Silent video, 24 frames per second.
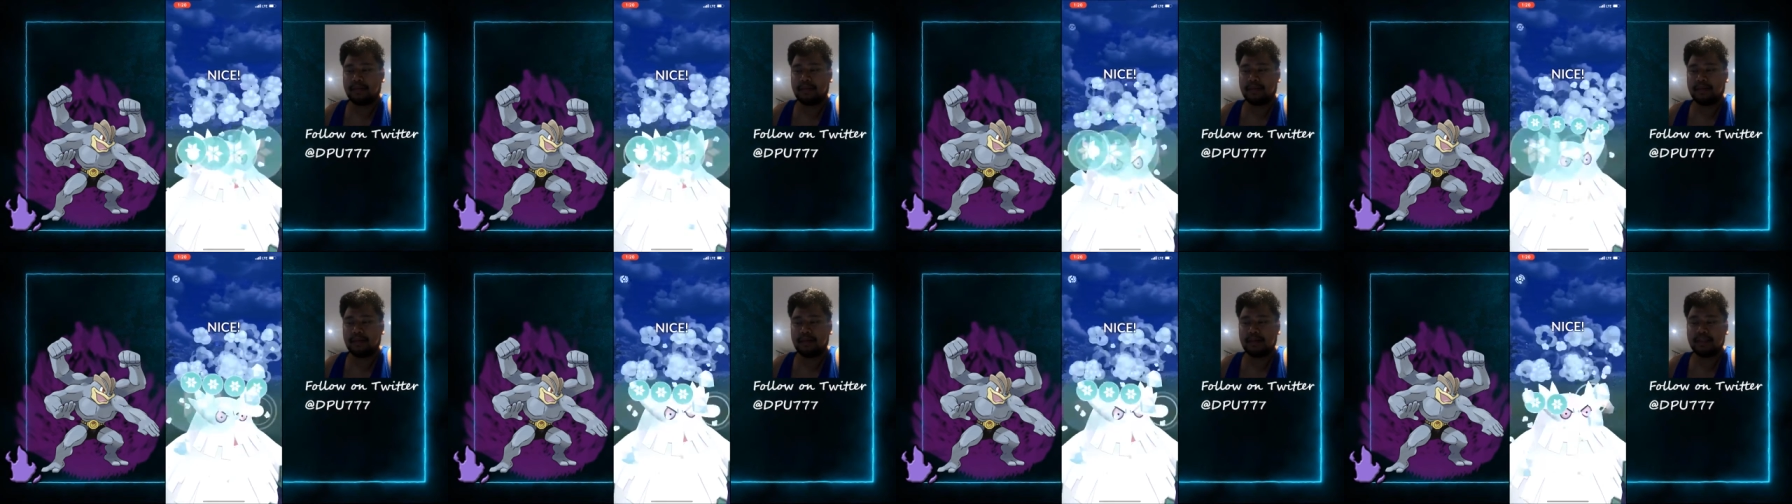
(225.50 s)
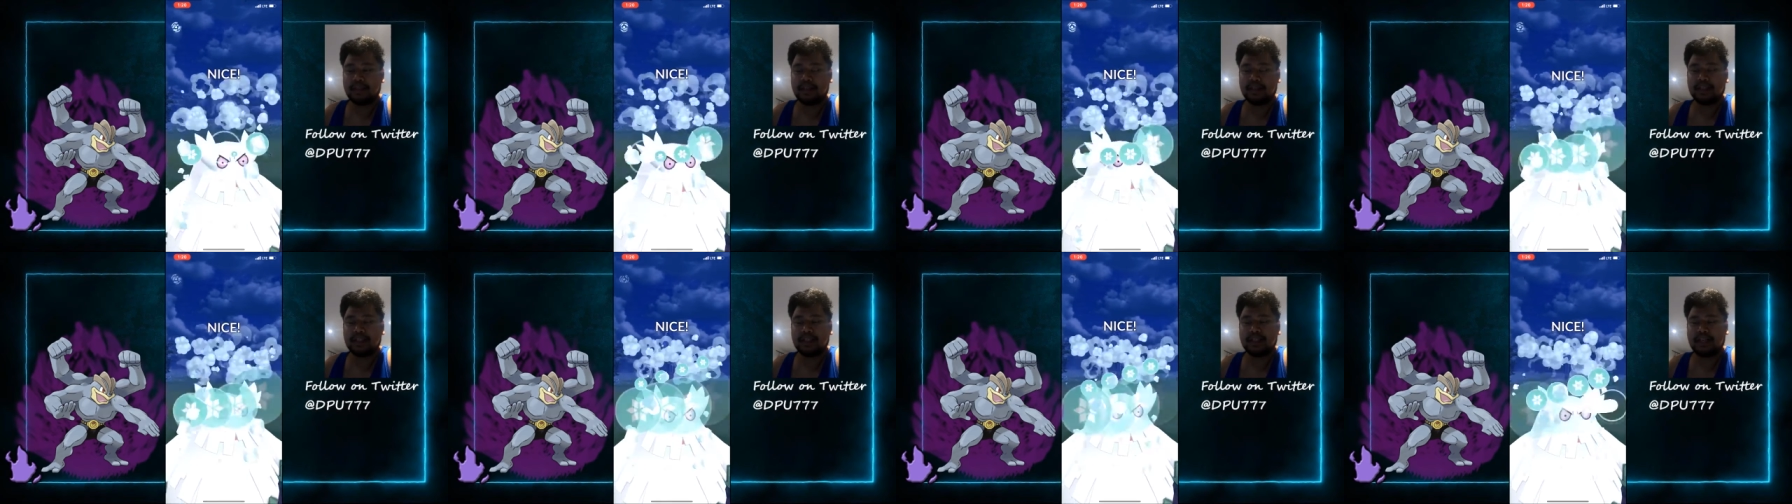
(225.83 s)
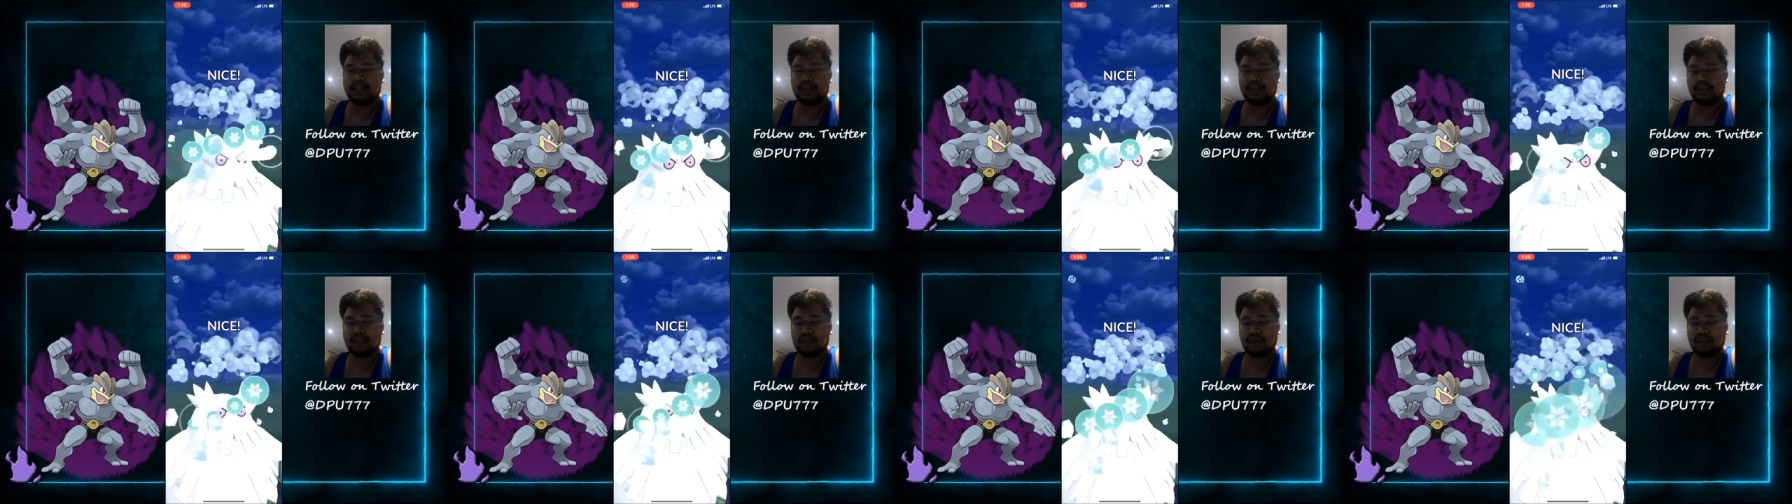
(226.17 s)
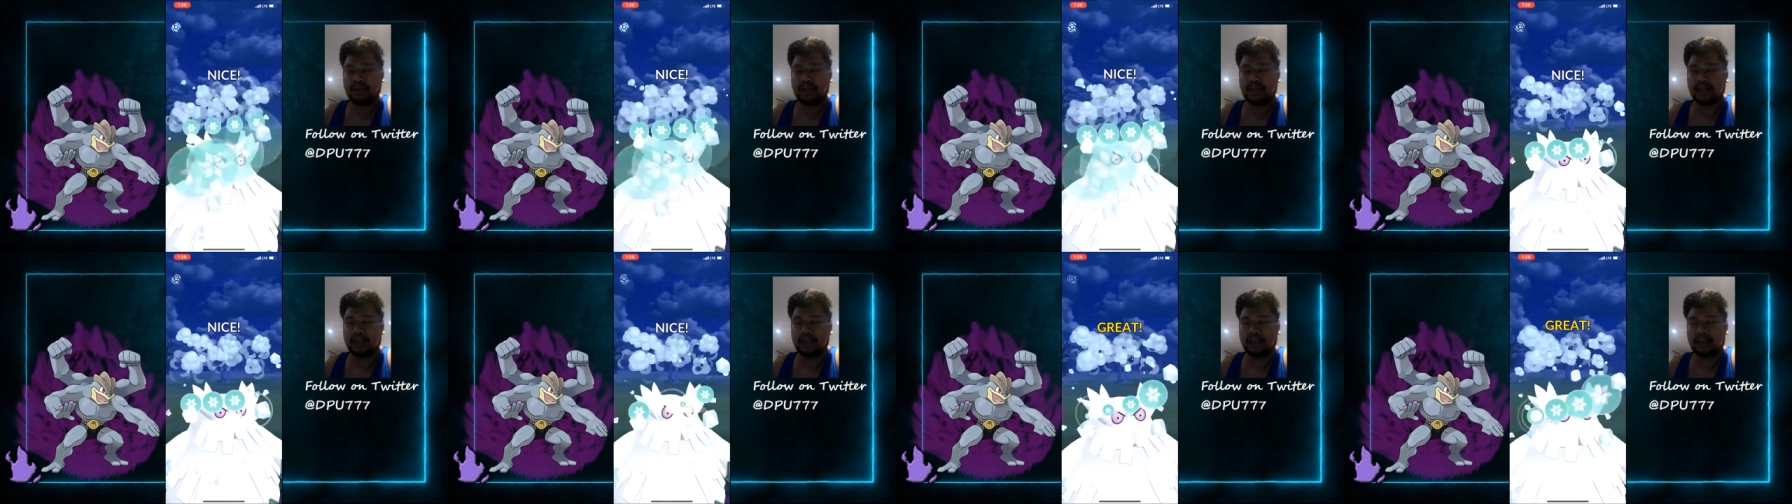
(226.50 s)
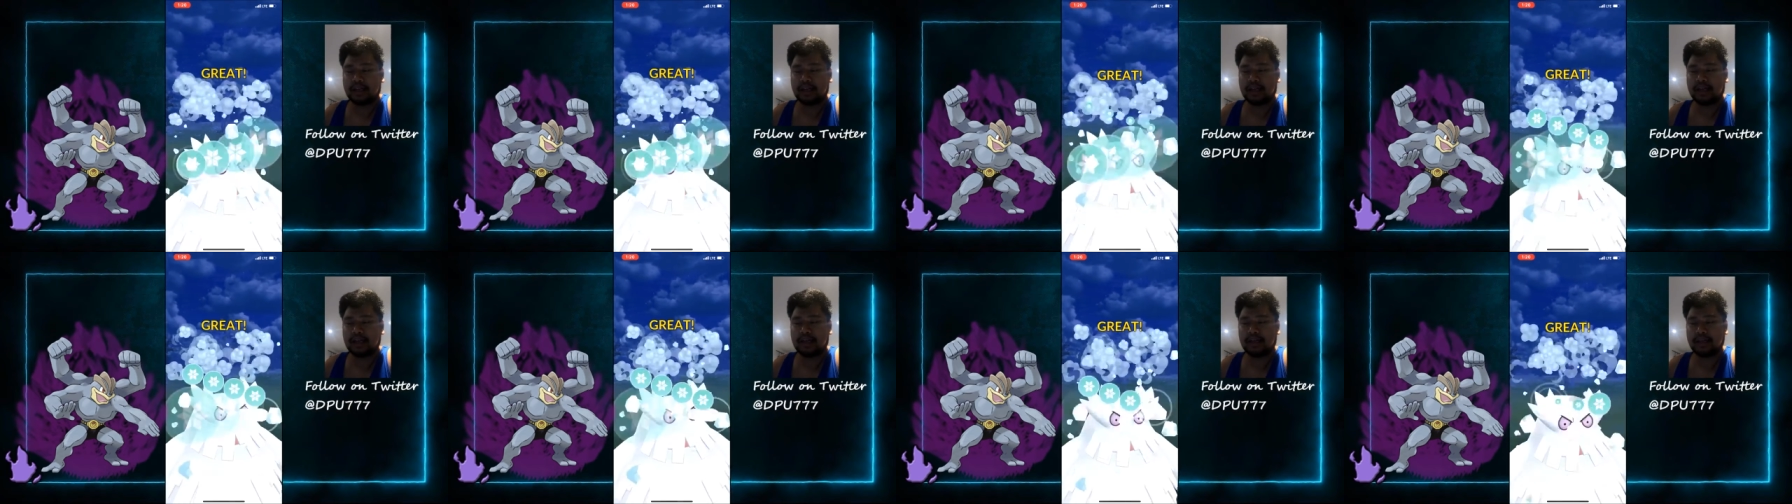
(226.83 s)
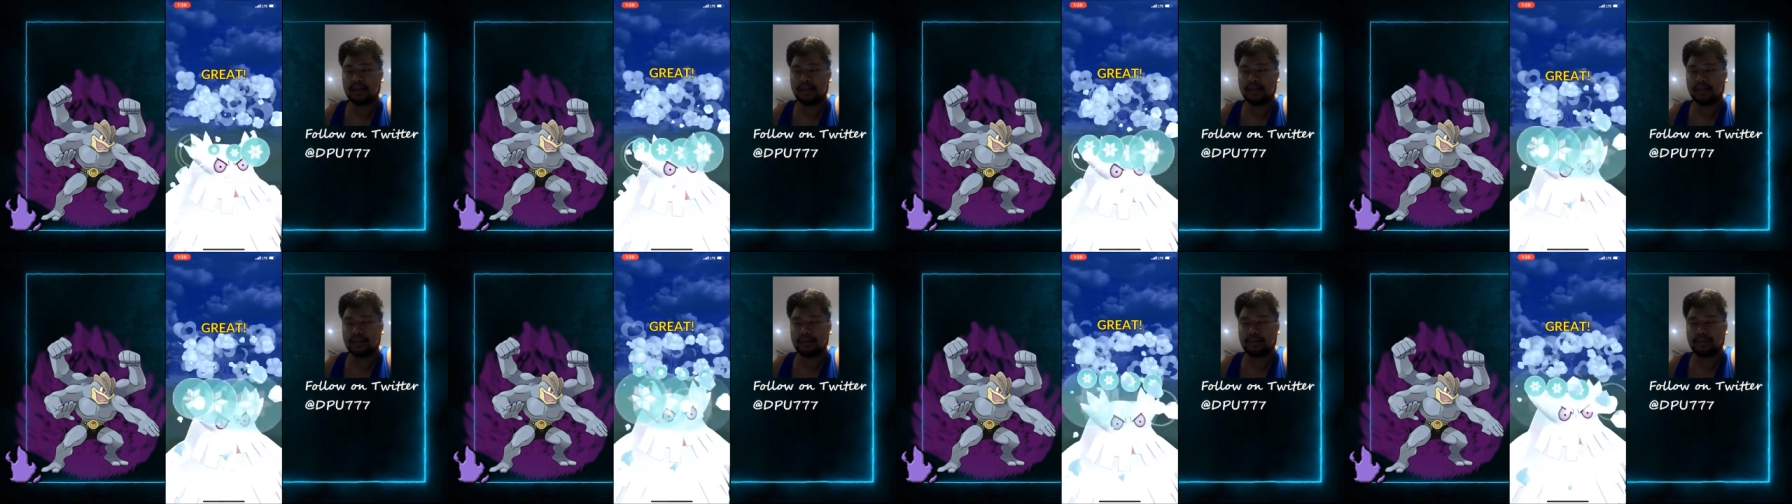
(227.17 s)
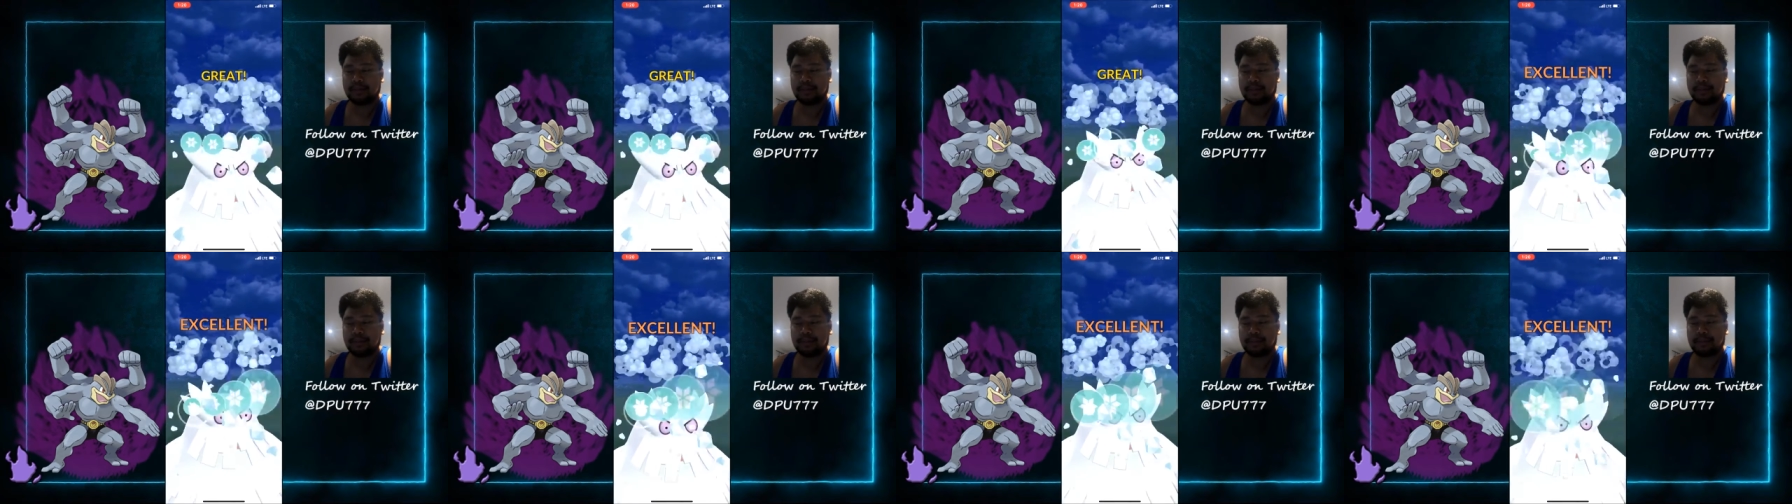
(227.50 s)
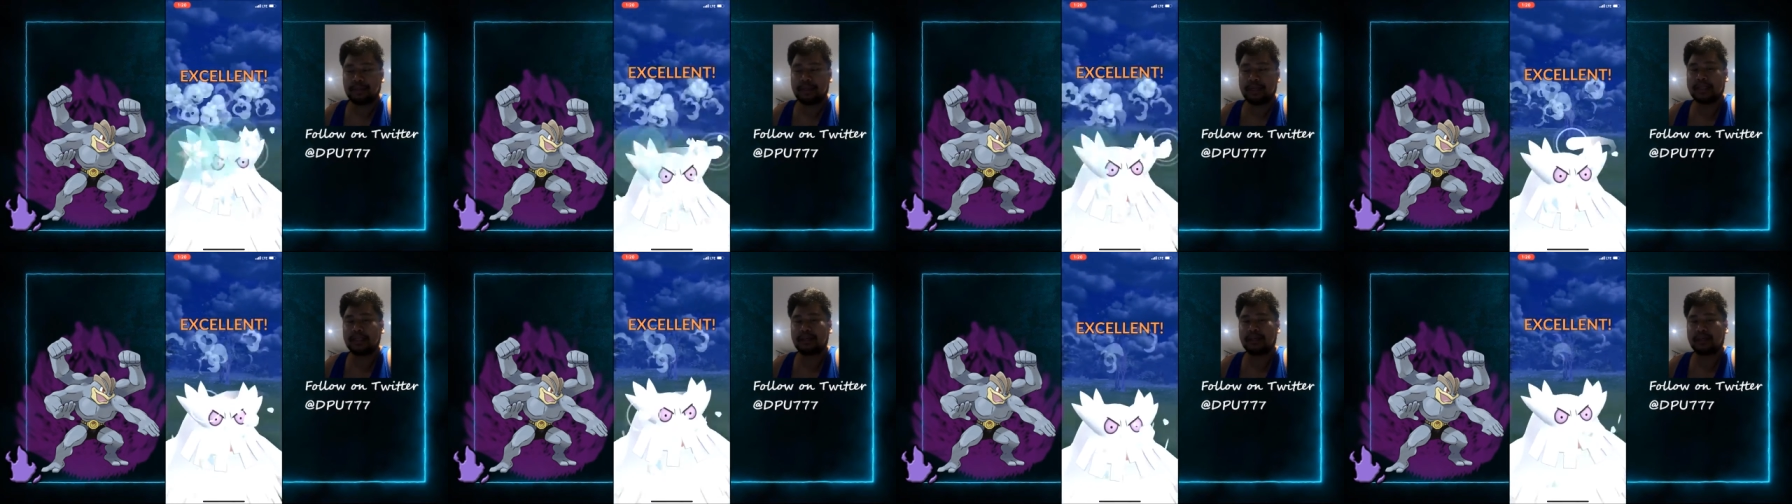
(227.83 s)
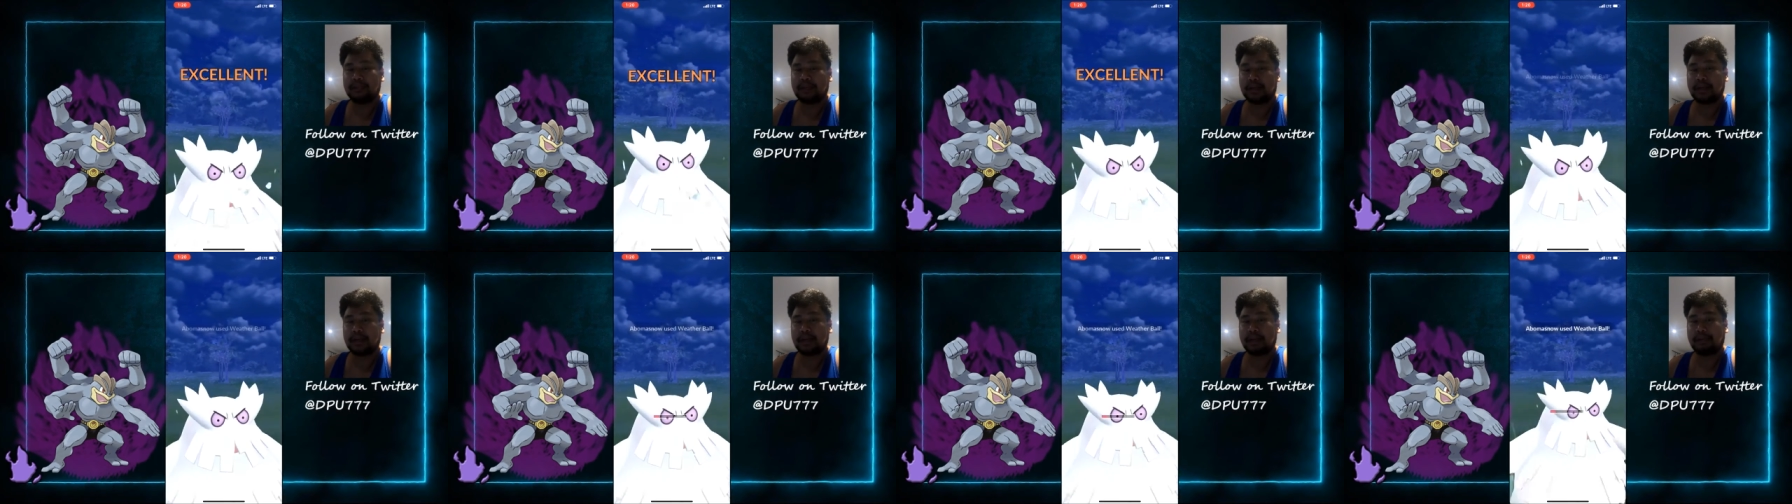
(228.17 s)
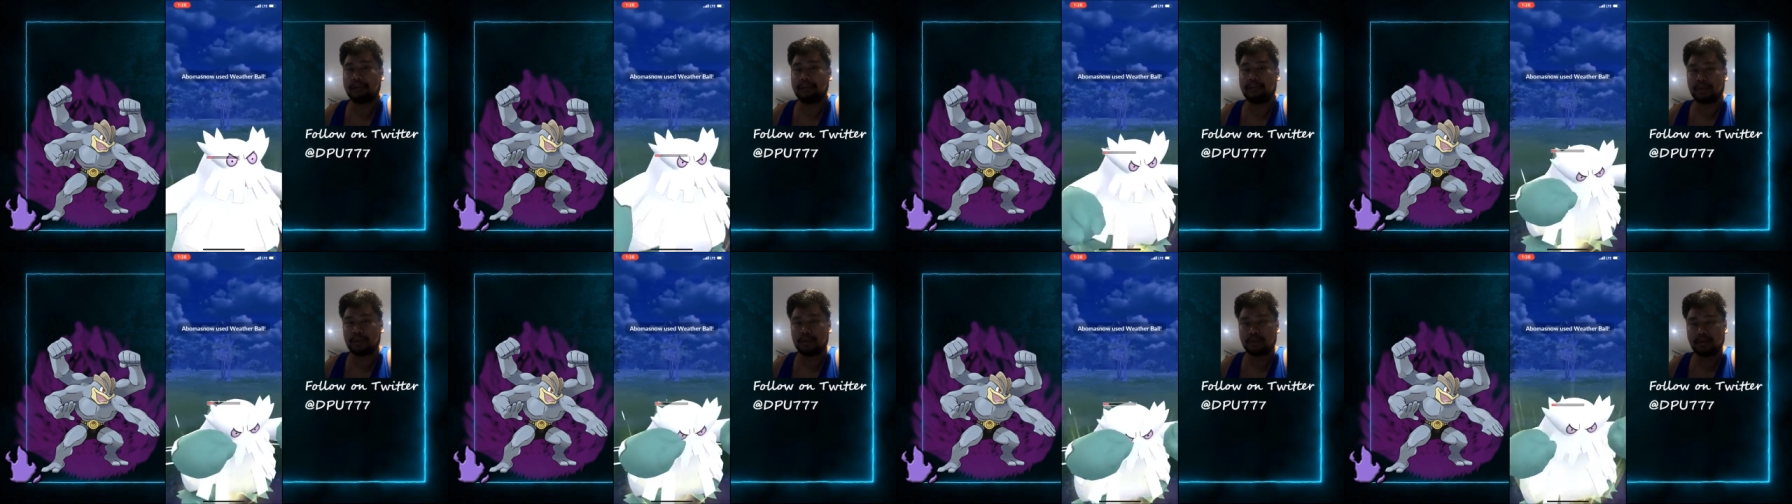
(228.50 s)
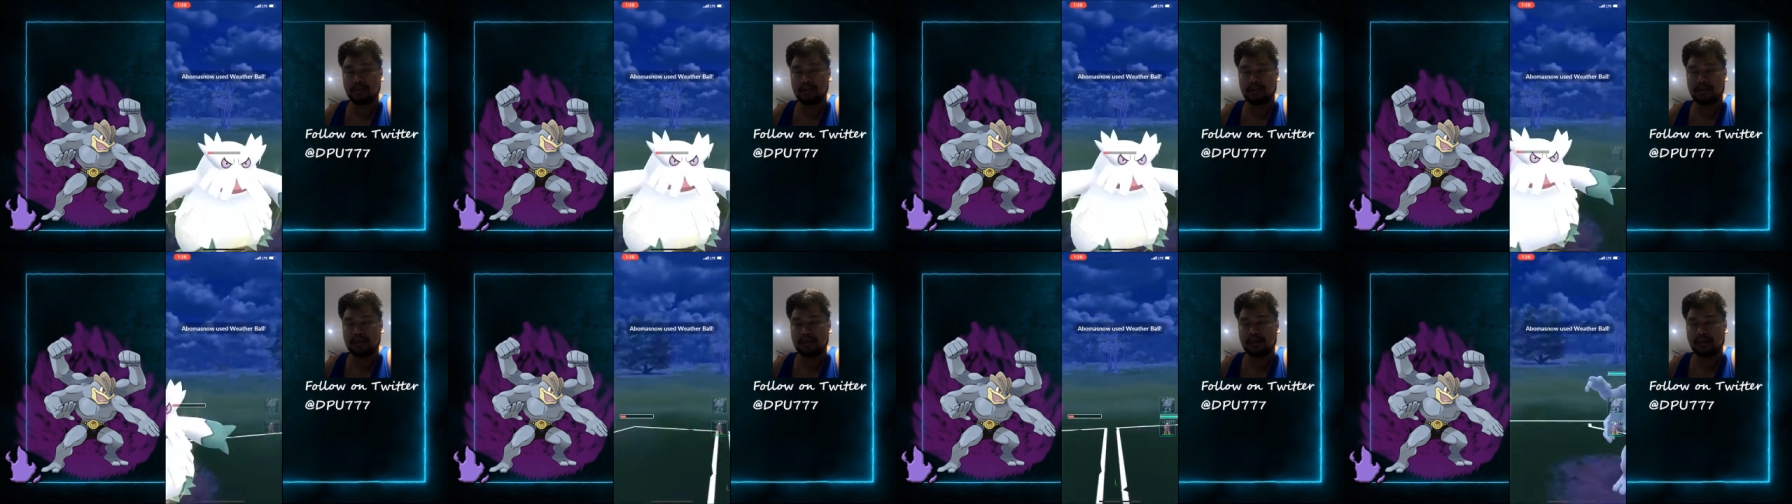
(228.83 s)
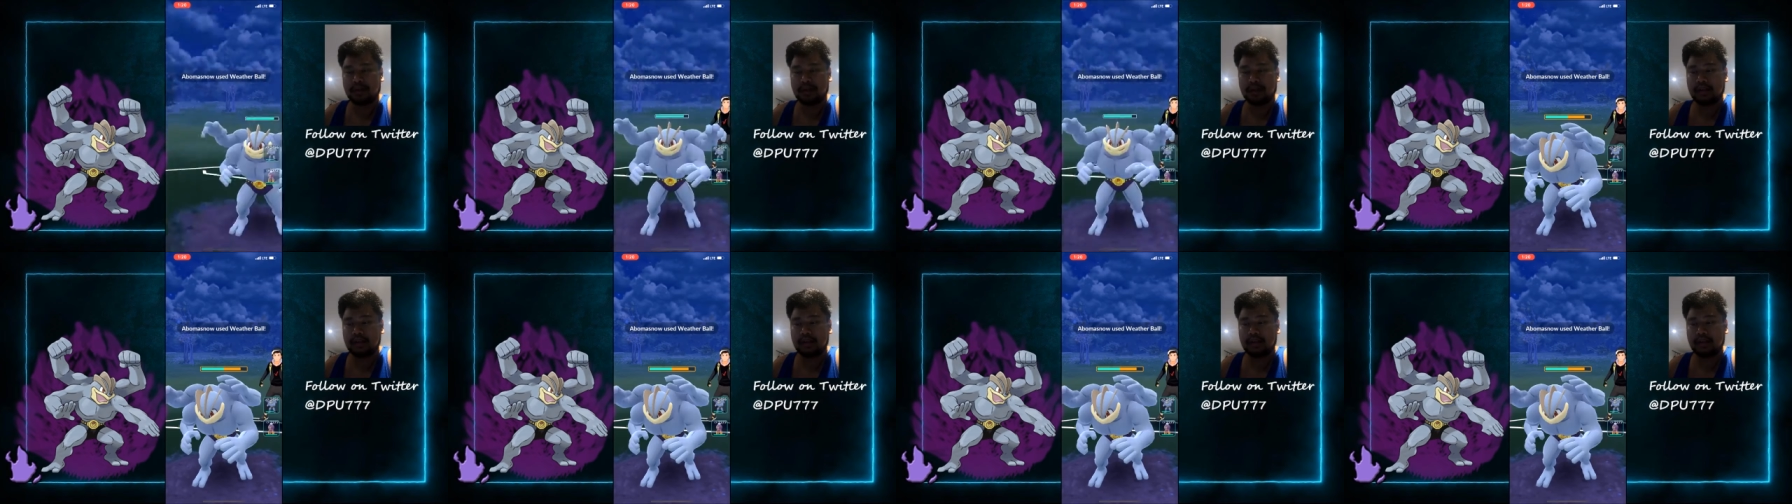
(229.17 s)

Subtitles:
but little did I know that like the best buddy boost,